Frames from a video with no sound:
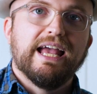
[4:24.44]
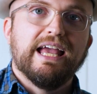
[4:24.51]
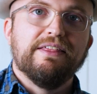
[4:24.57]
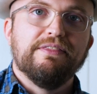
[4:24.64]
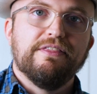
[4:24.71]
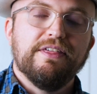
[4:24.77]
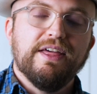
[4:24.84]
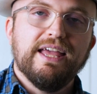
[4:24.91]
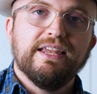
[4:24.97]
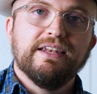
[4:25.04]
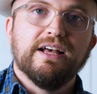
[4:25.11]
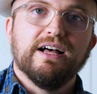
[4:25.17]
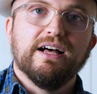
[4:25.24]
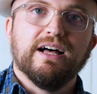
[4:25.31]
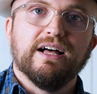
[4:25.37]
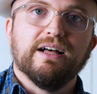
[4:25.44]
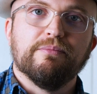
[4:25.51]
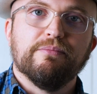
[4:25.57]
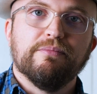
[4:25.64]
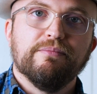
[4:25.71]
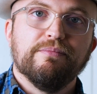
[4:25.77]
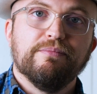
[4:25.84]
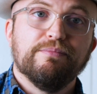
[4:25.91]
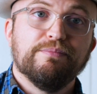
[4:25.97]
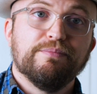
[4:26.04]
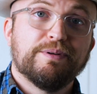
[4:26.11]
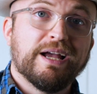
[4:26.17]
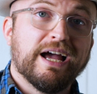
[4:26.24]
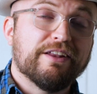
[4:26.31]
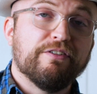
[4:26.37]
and then
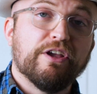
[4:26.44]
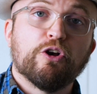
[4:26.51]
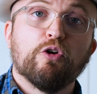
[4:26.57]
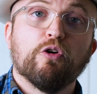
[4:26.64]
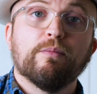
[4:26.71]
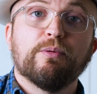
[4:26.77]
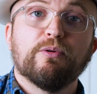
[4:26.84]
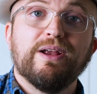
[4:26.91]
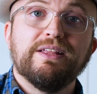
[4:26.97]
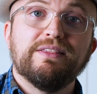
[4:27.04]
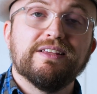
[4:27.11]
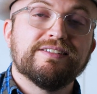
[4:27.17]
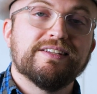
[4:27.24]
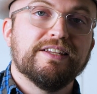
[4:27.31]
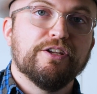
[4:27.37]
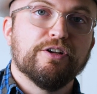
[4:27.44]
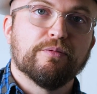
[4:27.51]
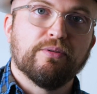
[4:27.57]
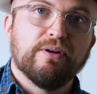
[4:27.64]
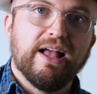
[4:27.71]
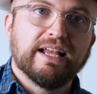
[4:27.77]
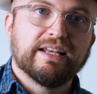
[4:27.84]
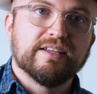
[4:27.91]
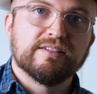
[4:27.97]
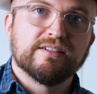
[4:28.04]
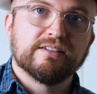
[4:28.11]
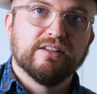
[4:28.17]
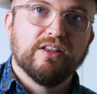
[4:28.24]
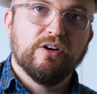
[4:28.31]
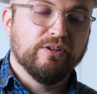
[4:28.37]
kind of incorporate this into your practice
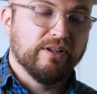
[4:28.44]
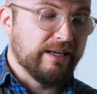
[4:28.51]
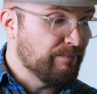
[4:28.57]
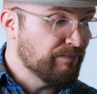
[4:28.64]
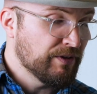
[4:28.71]
slowly.